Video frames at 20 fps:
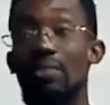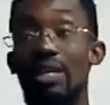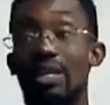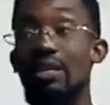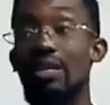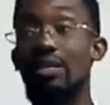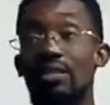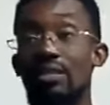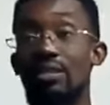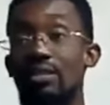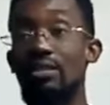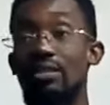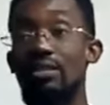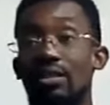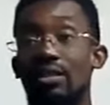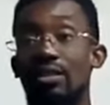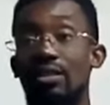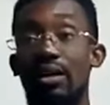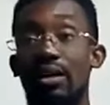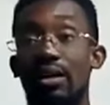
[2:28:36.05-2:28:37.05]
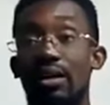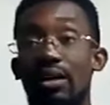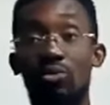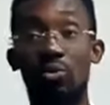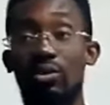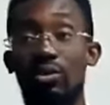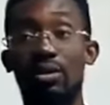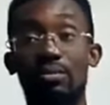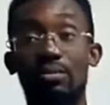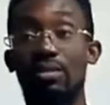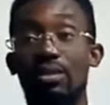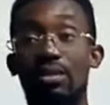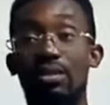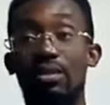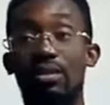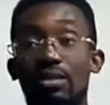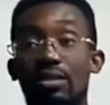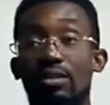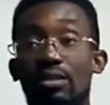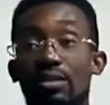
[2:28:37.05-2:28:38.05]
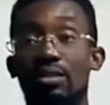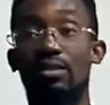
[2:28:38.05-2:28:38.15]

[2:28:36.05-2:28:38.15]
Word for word: make it. I know what I'm saying.